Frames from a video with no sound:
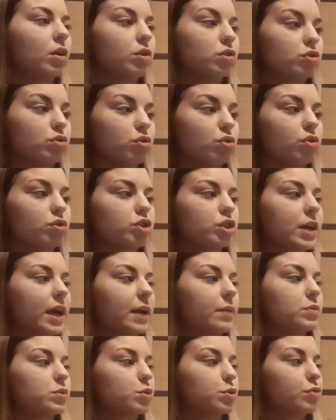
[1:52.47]
George
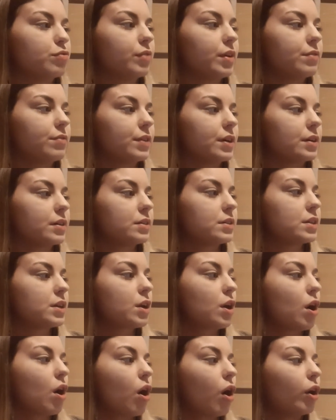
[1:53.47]
came to a river.
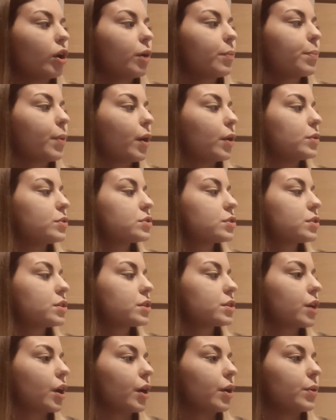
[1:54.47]
On a boat stood a
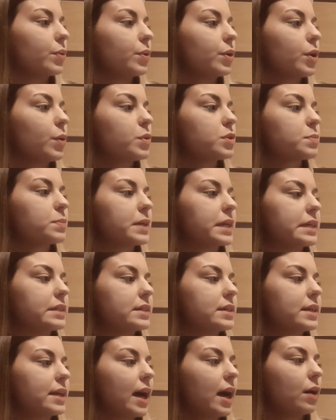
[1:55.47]
goat who was
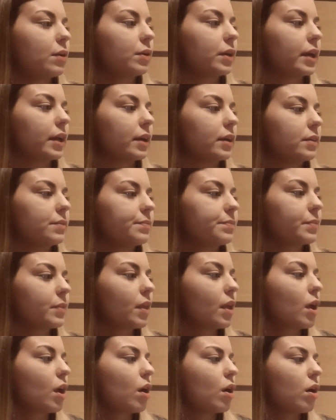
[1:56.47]
bleating loudly.
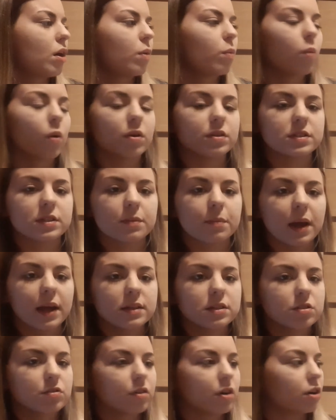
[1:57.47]
"What's the
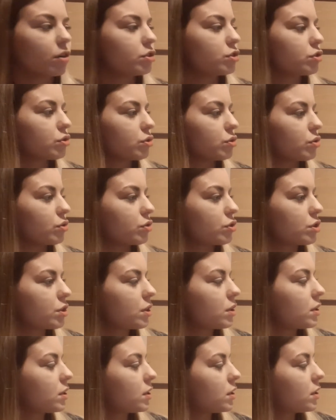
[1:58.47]
matter?" asked George.
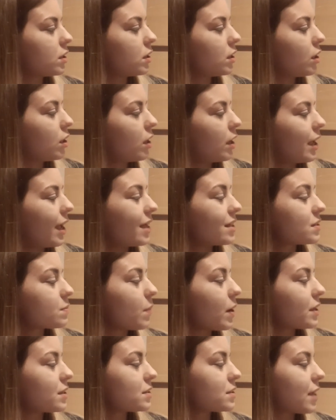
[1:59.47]
"It's
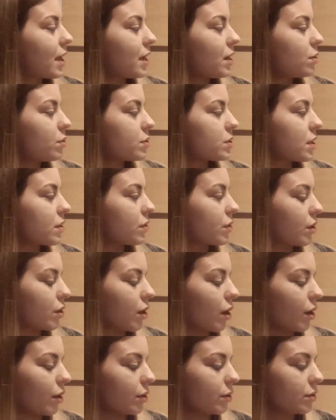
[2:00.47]
my sail," said the
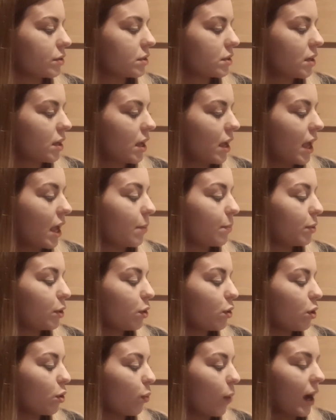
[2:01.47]
goat. "It blew
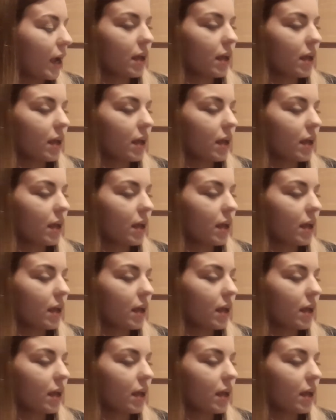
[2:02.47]
away